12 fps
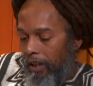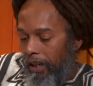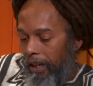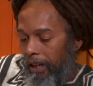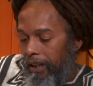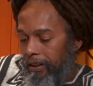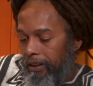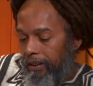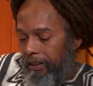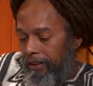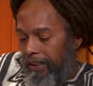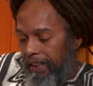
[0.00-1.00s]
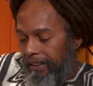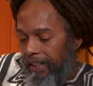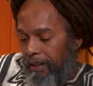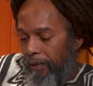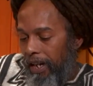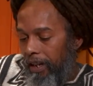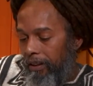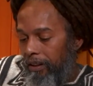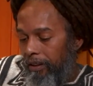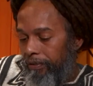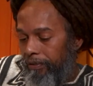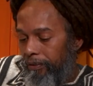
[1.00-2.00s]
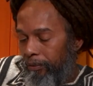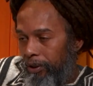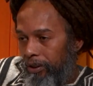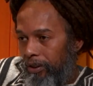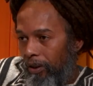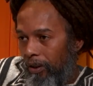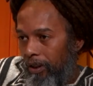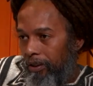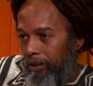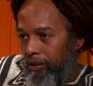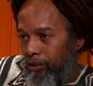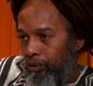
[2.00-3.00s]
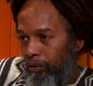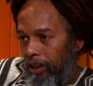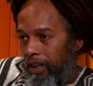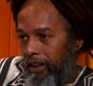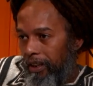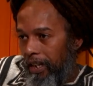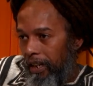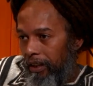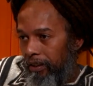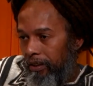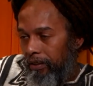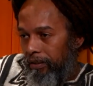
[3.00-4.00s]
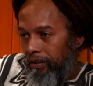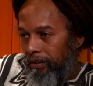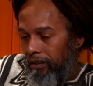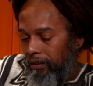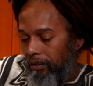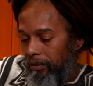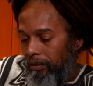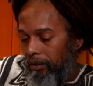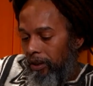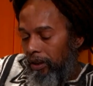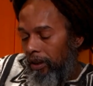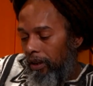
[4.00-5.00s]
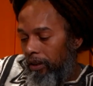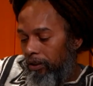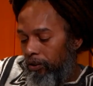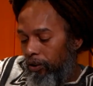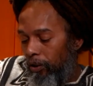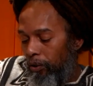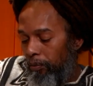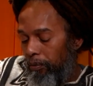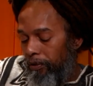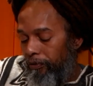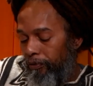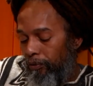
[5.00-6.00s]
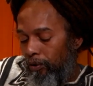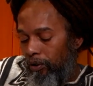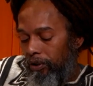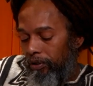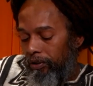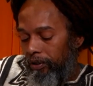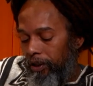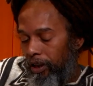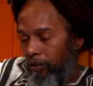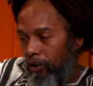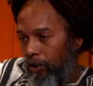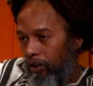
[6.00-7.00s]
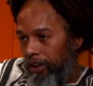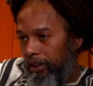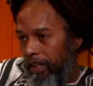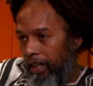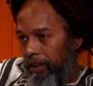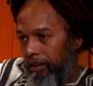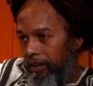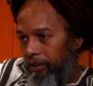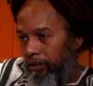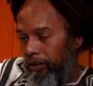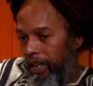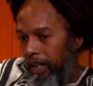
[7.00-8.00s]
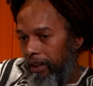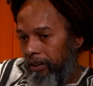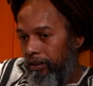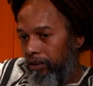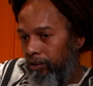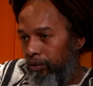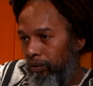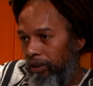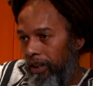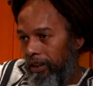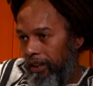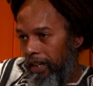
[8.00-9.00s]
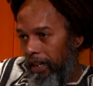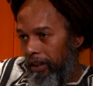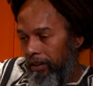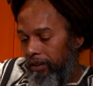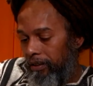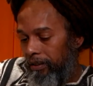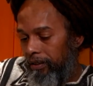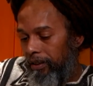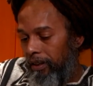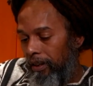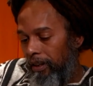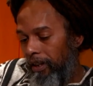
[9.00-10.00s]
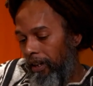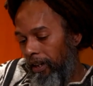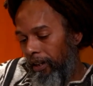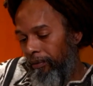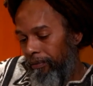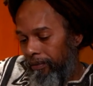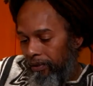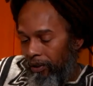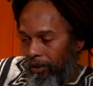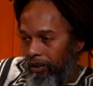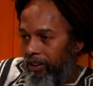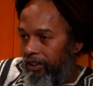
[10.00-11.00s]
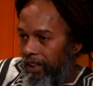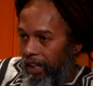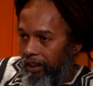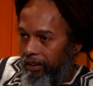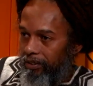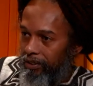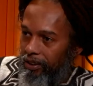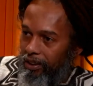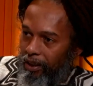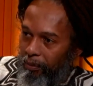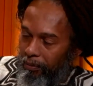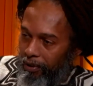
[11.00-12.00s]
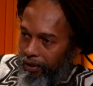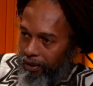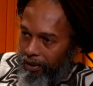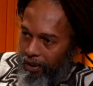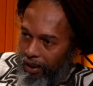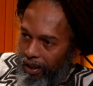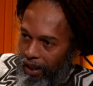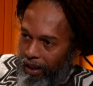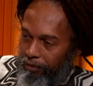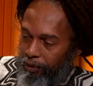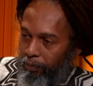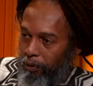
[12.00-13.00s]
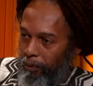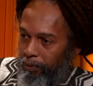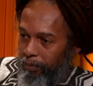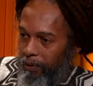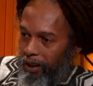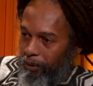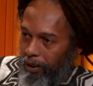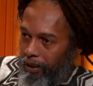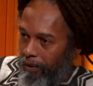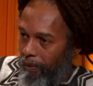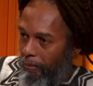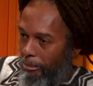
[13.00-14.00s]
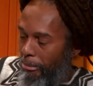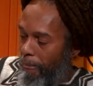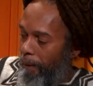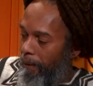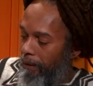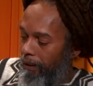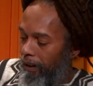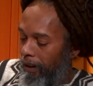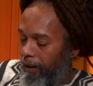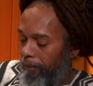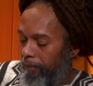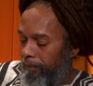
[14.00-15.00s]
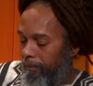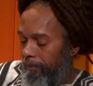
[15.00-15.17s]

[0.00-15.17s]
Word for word: and that came out of what's called the Julian calendar. So before the Gregorian calendar, you had the Julian calendar. Um, all these calendars are named after popes, by the way, mm -hmm. um,